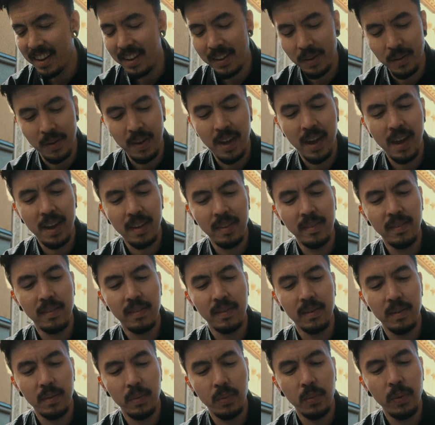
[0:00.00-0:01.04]
You
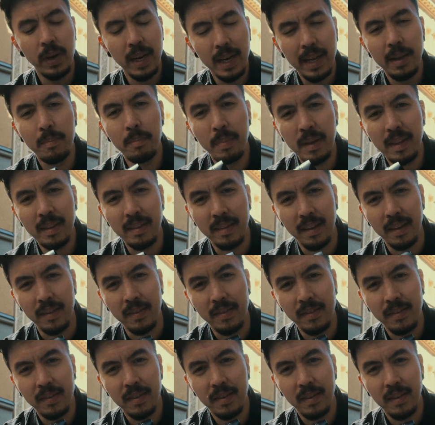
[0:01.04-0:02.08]
can't really beat
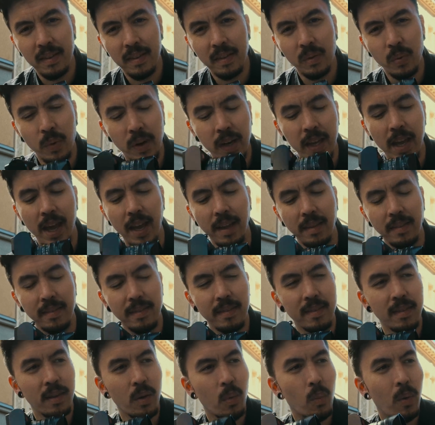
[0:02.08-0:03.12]
this 28
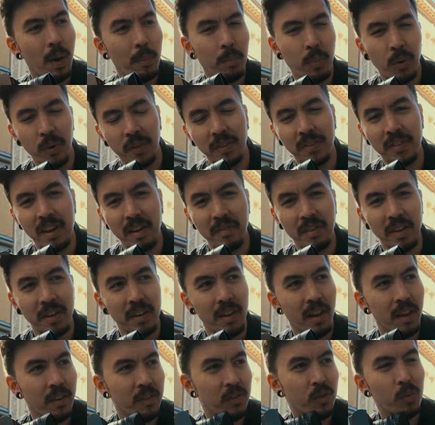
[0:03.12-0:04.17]

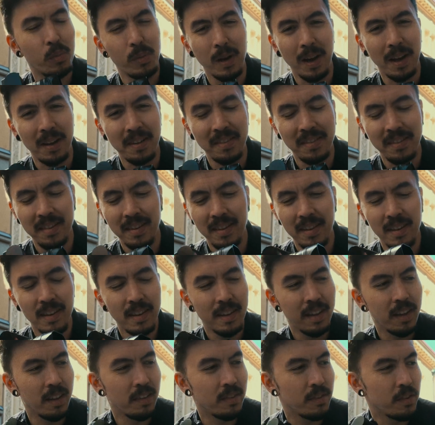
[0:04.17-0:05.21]
1.7 Summilux.
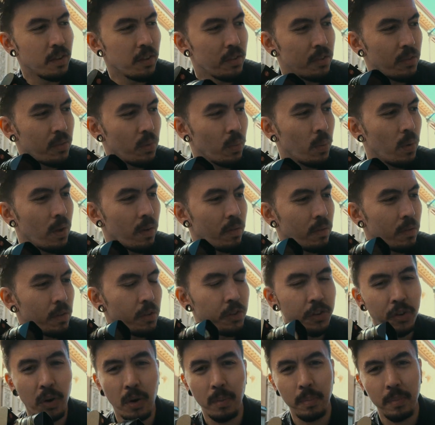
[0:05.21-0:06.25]
It's just one of the
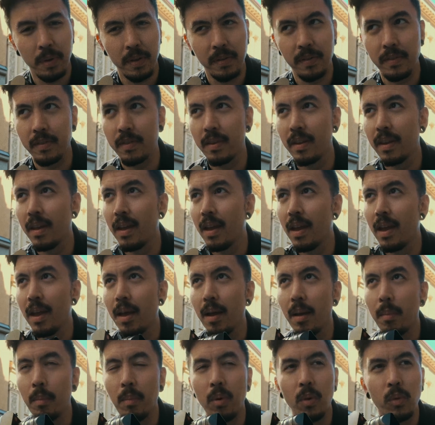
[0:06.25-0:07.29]
sharpest,
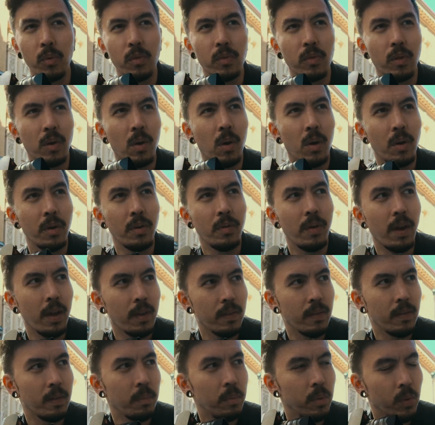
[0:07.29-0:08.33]
most
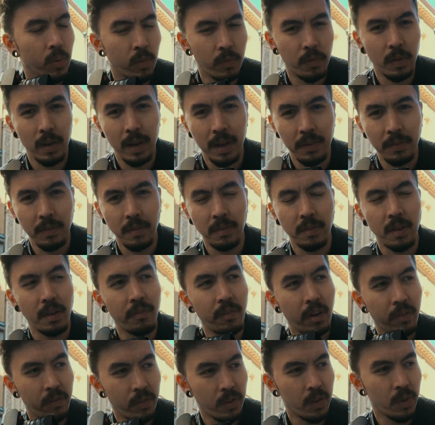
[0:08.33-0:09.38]
contrasty, beautiful lenses
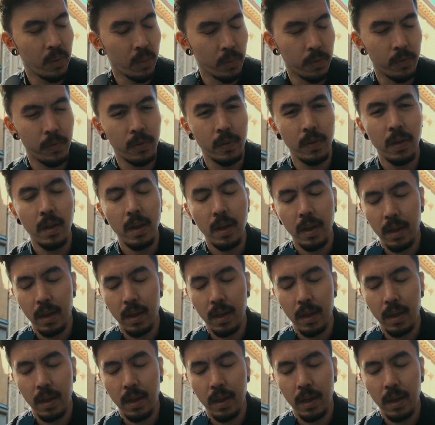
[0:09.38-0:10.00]
I've ever used.